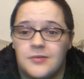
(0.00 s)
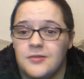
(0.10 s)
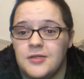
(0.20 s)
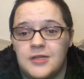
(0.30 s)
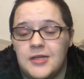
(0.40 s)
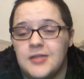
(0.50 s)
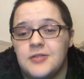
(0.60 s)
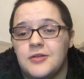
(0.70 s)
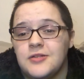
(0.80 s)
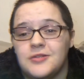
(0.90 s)
the links
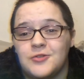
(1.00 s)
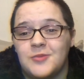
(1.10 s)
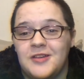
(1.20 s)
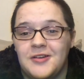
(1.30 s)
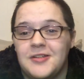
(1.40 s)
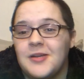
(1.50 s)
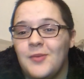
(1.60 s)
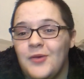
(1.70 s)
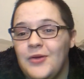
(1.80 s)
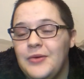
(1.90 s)
to our social media are down
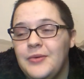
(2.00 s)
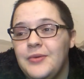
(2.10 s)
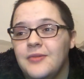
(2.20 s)
below.